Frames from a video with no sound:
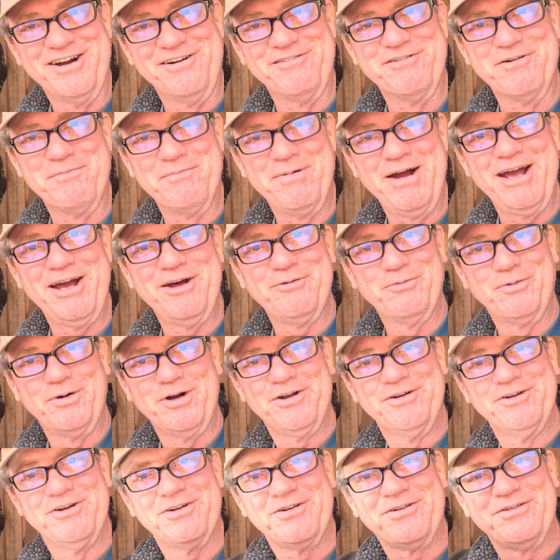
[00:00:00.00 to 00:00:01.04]
of a bad
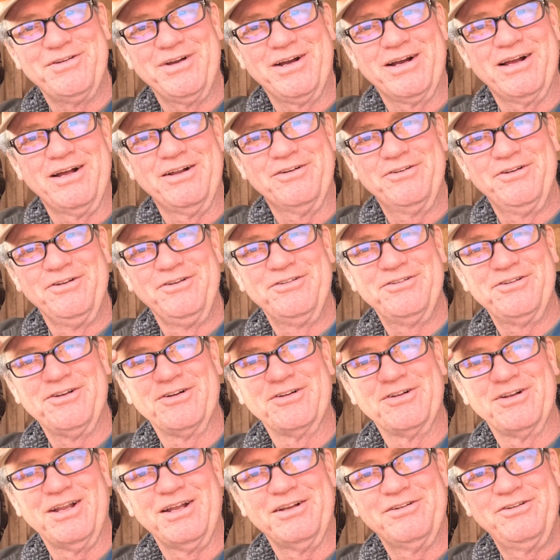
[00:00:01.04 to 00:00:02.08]
weld. Notice I got two
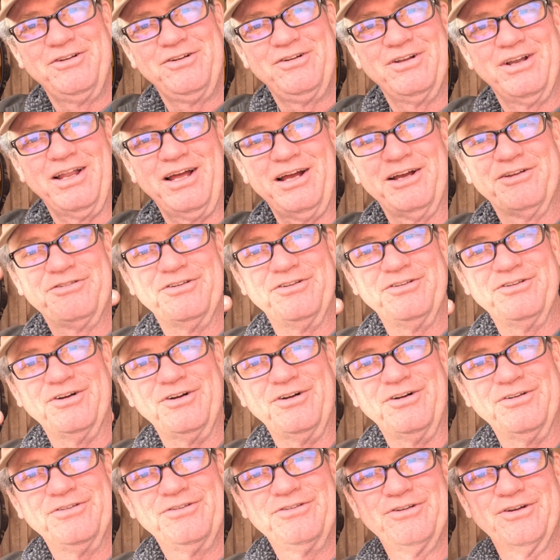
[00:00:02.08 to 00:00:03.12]
sunglasses, two glasses
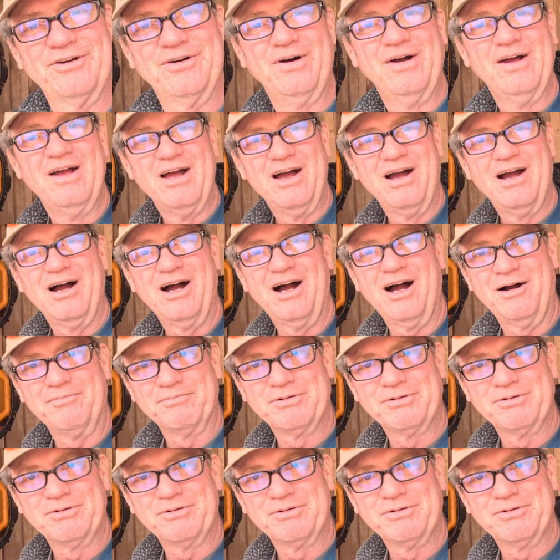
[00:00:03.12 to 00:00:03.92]
on, so I'm